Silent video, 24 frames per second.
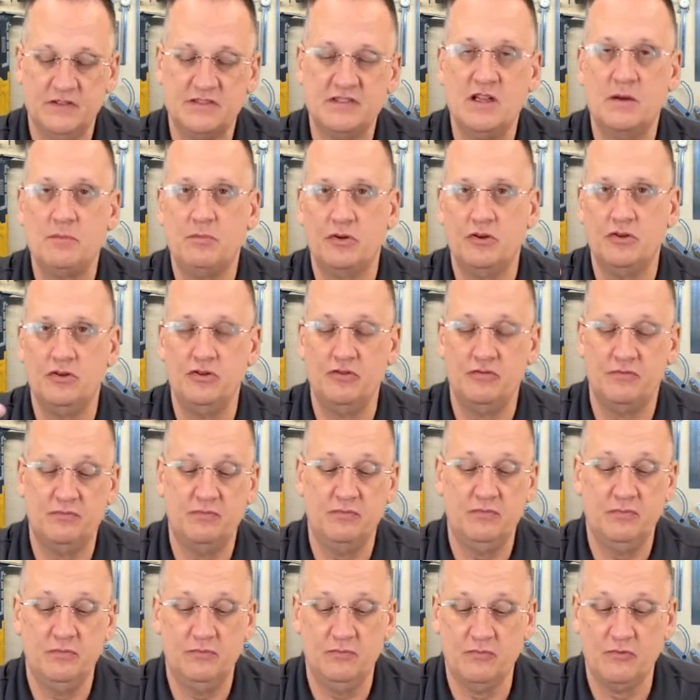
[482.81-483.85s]
say I put a new
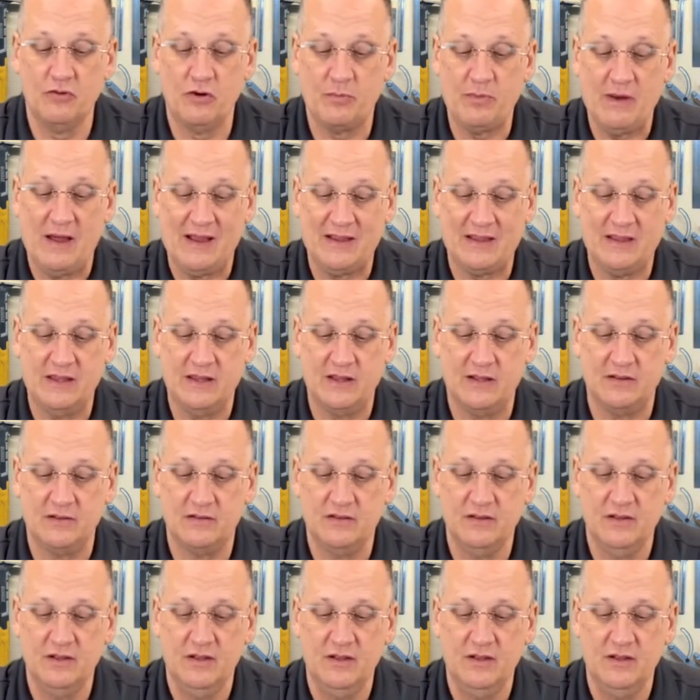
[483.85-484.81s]
rear packing in.